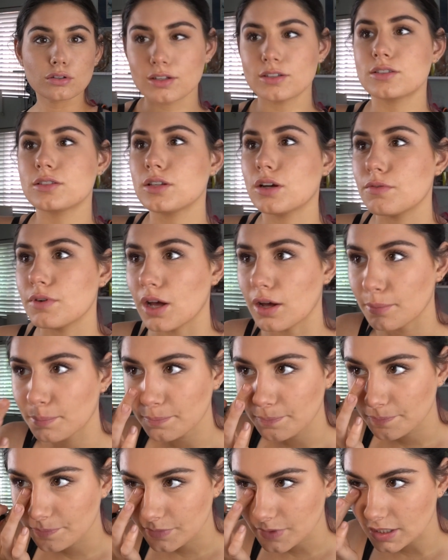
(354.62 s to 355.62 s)
It's so
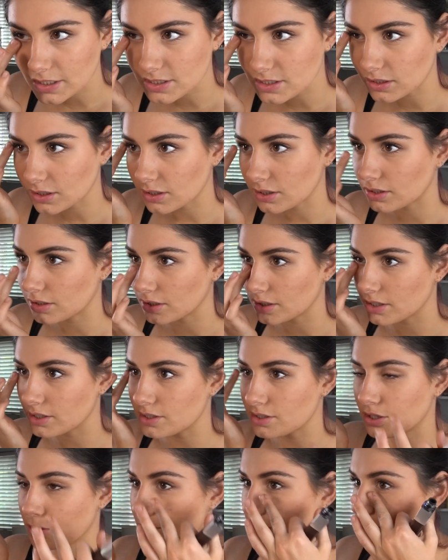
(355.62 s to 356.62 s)
dumb. It's literally the
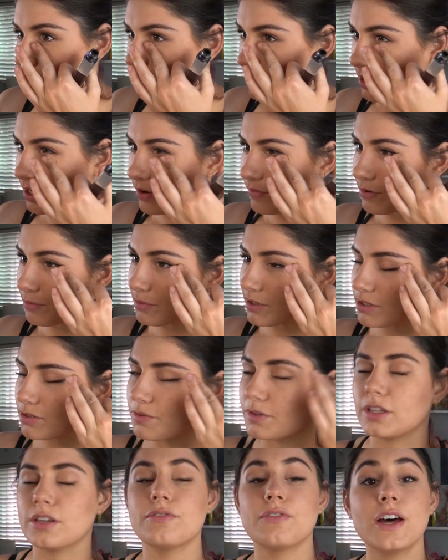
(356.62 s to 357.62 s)
stupidest thing ever, but
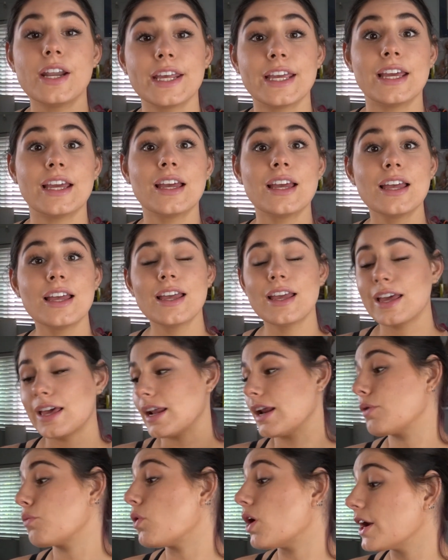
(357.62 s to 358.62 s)
it's really funny.
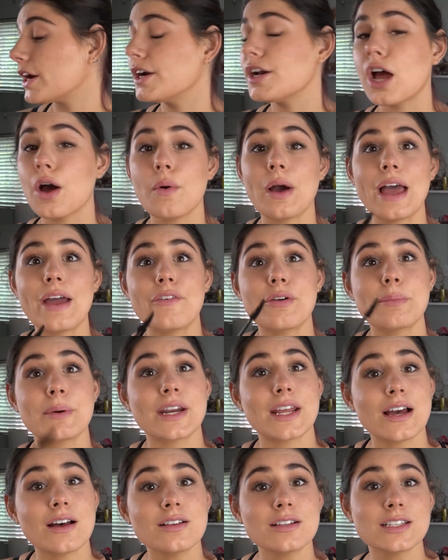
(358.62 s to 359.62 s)
And I wanna know what
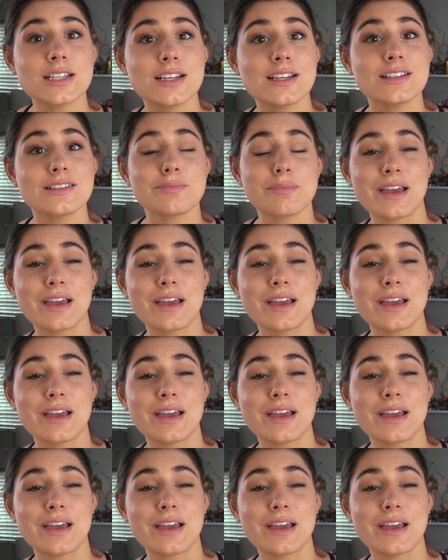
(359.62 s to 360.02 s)
everybody else's